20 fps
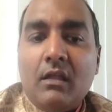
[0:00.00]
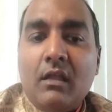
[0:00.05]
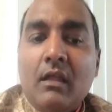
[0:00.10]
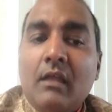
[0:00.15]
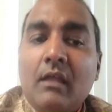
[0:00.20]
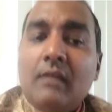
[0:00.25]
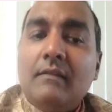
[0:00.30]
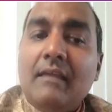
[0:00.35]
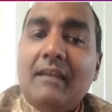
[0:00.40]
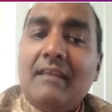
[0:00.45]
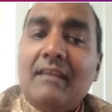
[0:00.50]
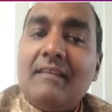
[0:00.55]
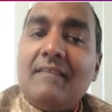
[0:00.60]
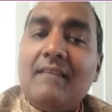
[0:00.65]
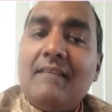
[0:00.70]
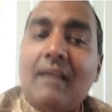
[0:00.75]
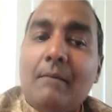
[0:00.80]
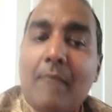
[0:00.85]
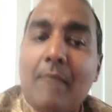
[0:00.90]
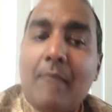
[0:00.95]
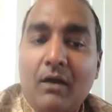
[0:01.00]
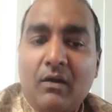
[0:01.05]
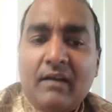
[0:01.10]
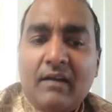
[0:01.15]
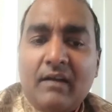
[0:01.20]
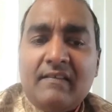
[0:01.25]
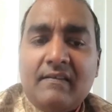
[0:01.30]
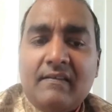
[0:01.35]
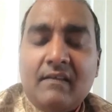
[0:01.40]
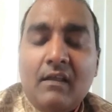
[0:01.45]
Then it is the
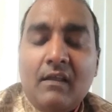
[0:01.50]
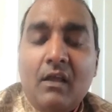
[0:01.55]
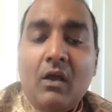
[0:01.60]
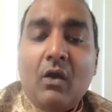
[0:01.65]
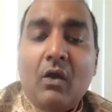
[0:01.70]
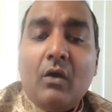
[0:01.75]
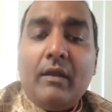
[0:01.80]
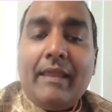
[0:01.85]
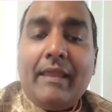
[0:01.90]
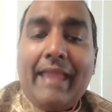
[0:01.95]
Amavas, for the